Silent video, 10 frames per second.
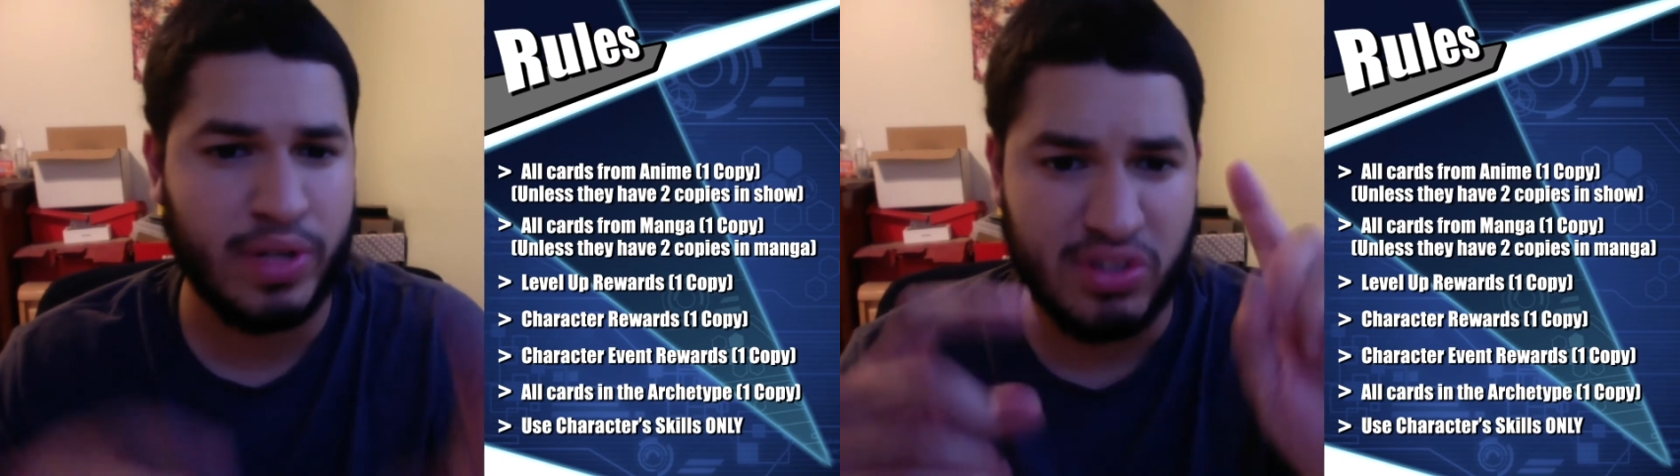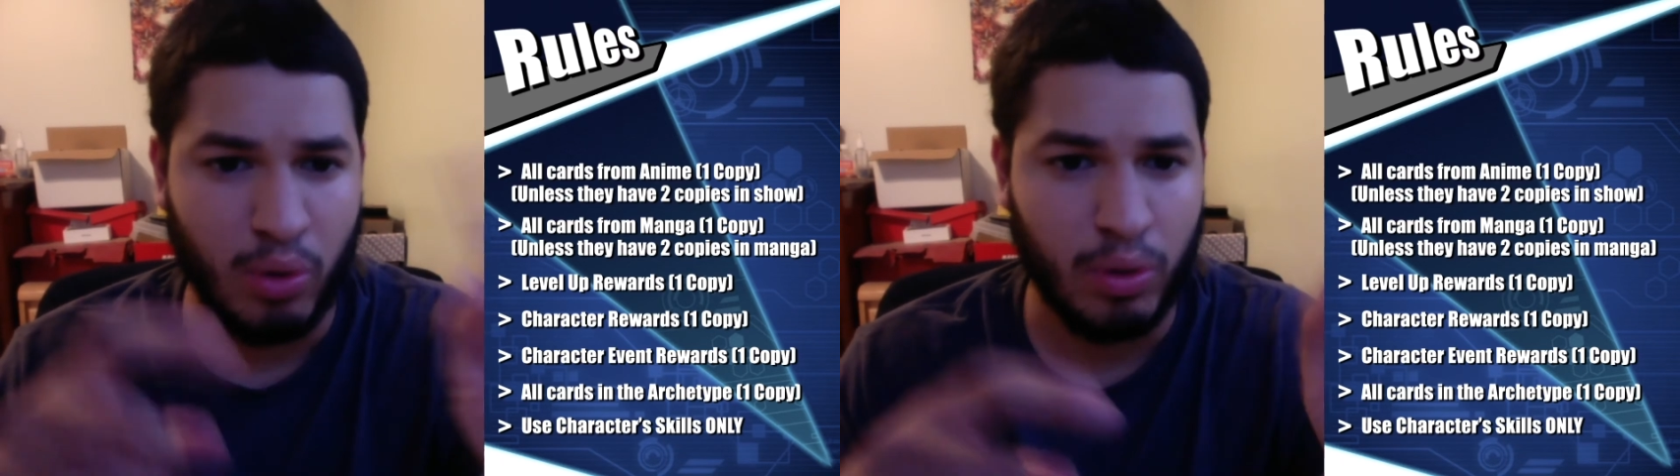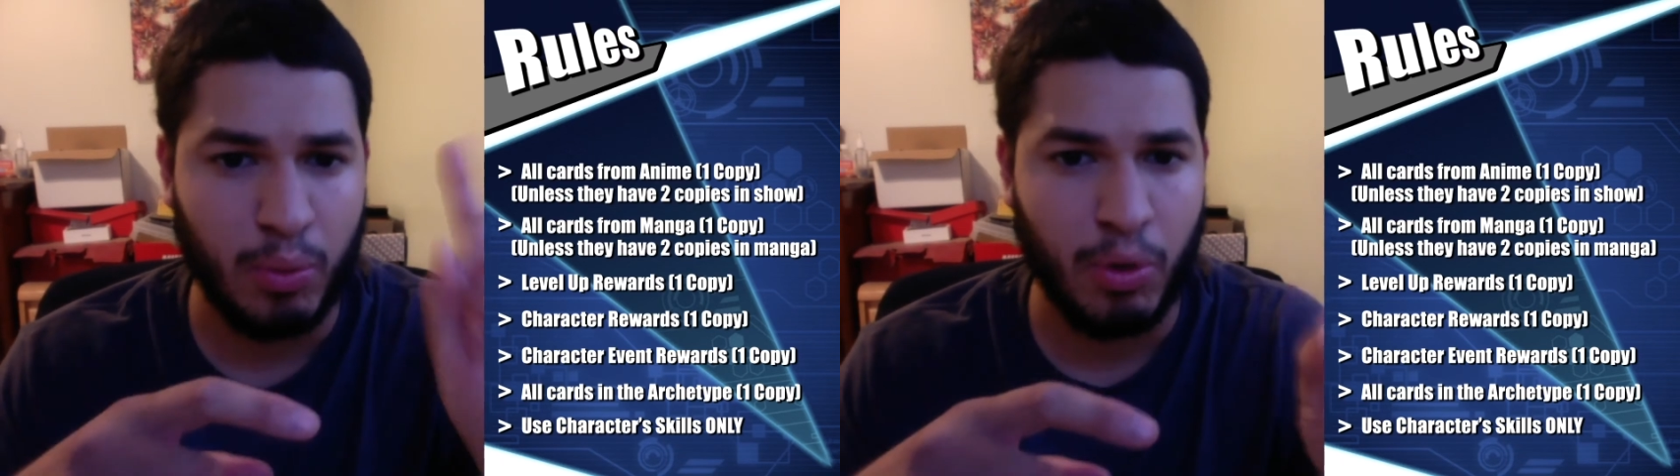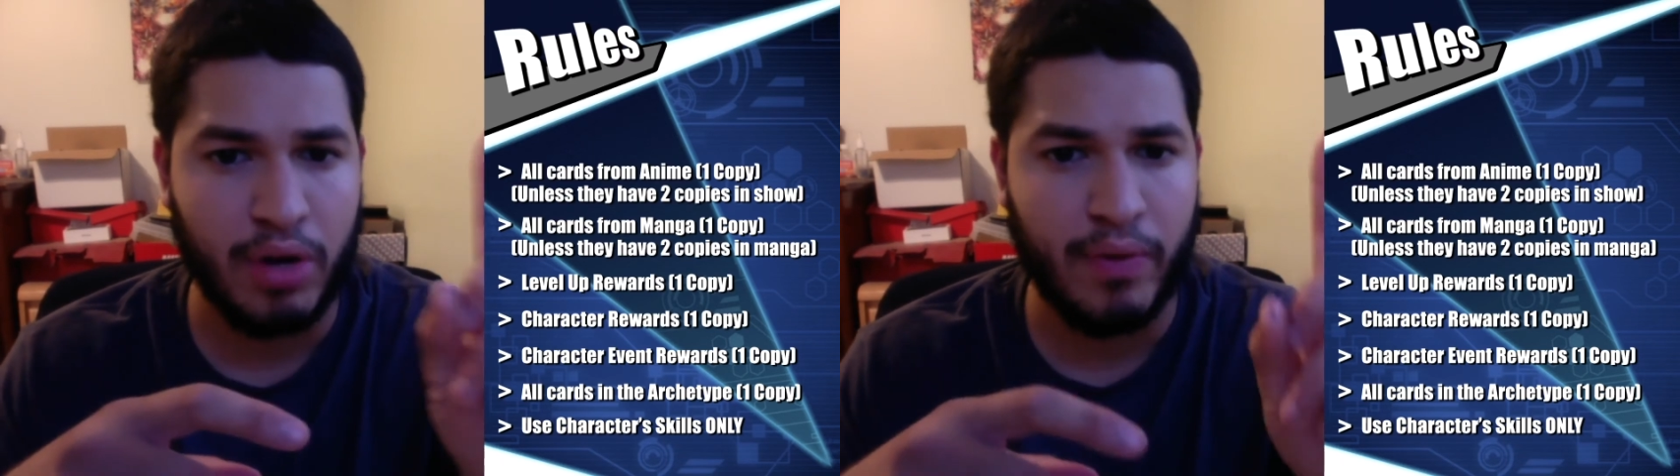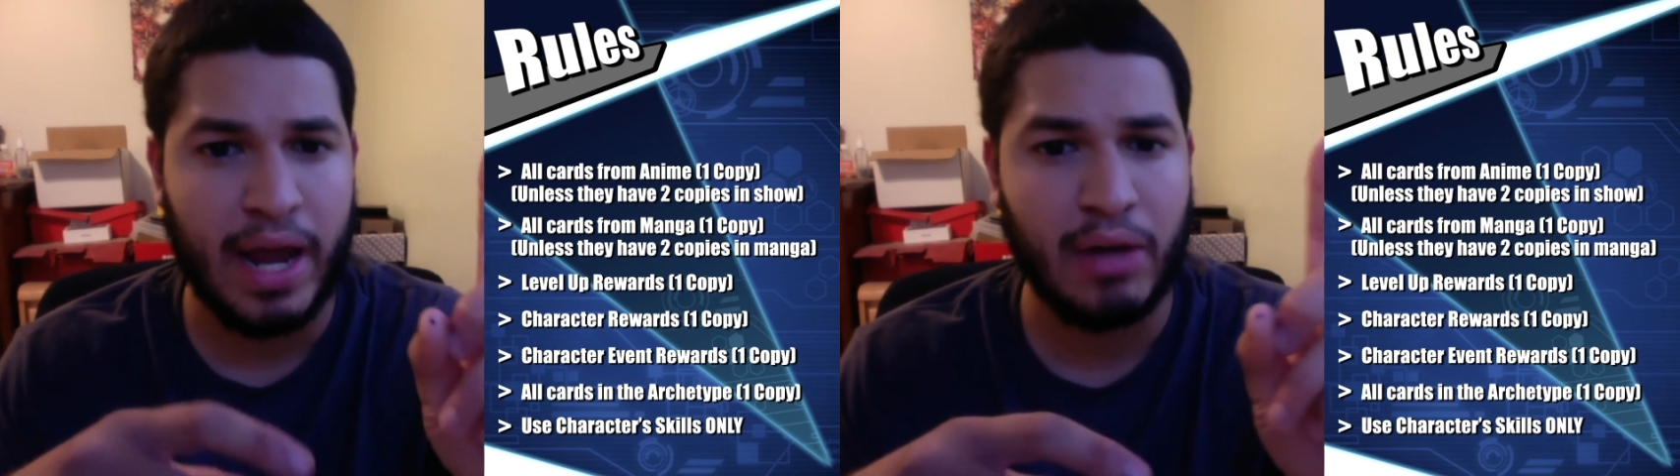It's only
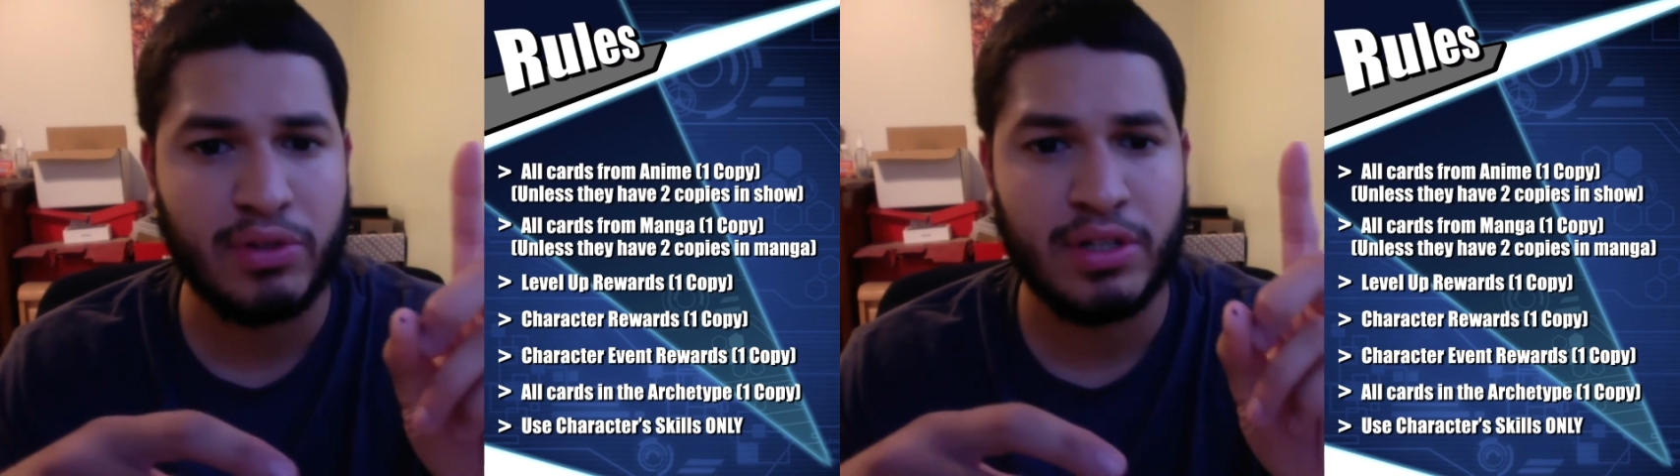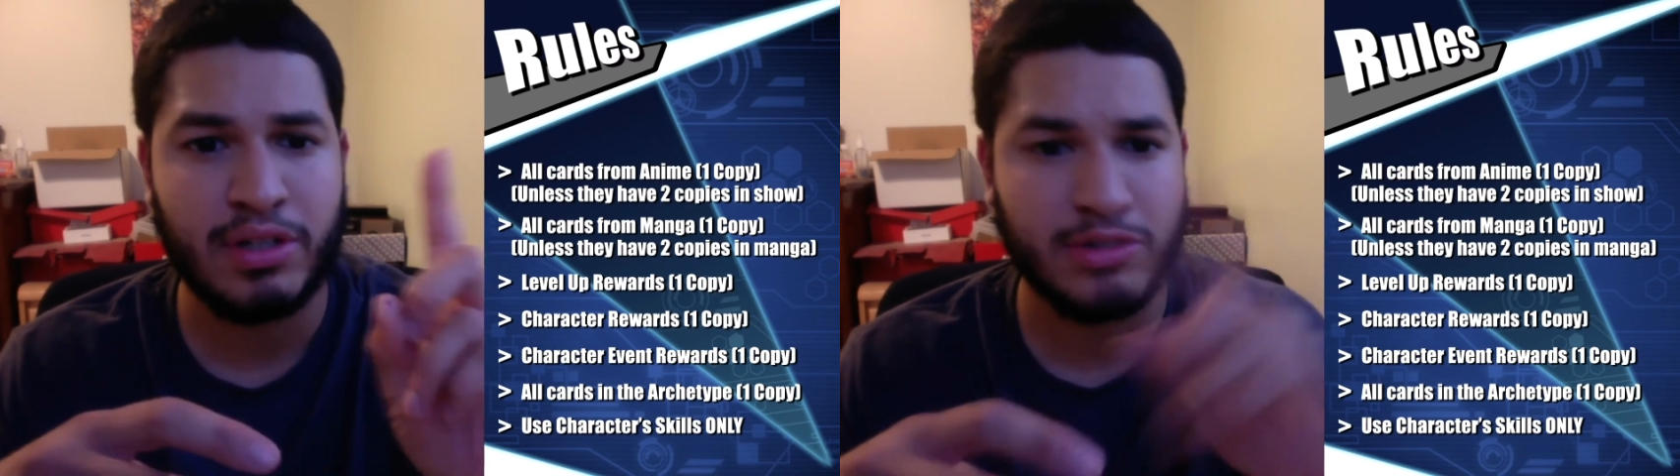1 round,